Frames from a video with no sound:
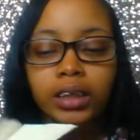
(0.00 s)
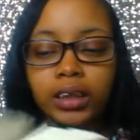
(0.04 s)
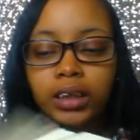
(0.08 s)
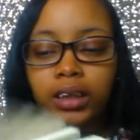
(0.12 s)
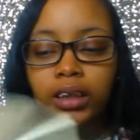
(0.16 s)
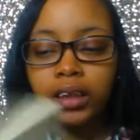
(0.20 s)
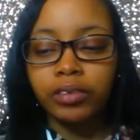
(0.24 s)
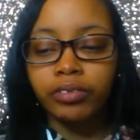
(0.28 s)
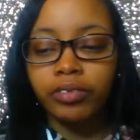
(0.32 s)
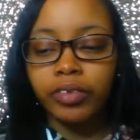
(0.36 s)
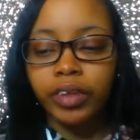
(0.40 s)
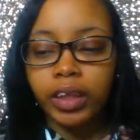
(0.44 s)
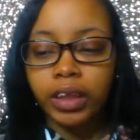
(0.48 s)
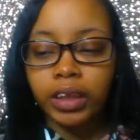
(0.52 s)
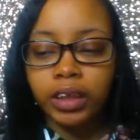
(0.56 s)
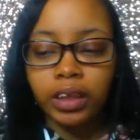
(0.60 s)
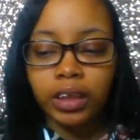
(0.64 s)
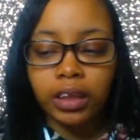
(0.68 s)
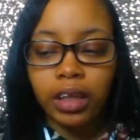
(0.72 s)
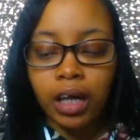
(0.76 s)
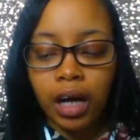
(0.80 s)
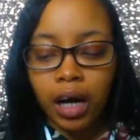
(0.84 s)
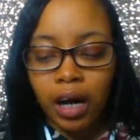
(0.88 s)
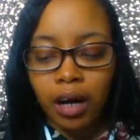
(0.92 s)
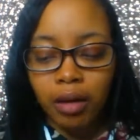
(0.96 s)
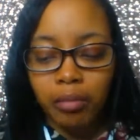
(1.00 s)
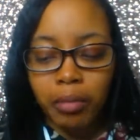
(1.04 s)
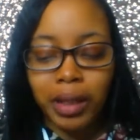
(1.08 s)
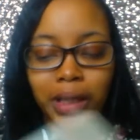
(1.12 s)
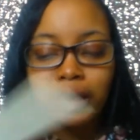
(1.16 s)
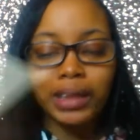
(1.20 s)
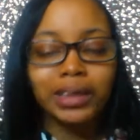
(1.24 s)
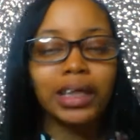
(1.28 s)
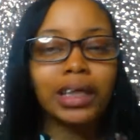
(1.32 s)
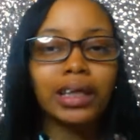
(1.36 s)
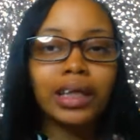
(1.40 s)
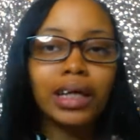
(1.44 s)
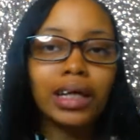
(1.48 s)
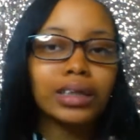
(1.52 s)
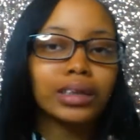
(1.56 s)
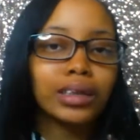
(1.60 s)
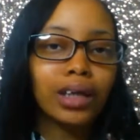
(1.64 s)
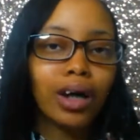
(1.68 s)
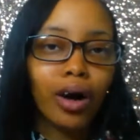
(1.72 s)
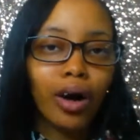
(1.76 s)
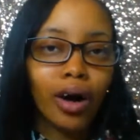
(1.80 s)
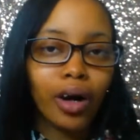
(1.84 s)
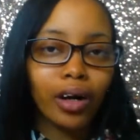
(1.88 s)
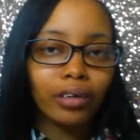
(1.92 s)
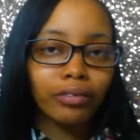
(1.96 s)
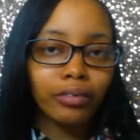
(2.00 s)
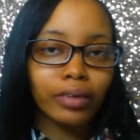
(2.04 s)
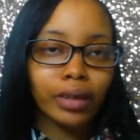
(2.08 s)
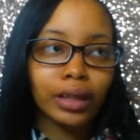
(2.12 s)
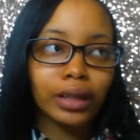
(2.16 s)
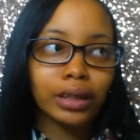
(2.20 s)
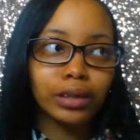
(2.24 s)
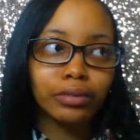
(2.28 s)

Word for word: Didn't finish it. Um, and it's not that it's a hard read.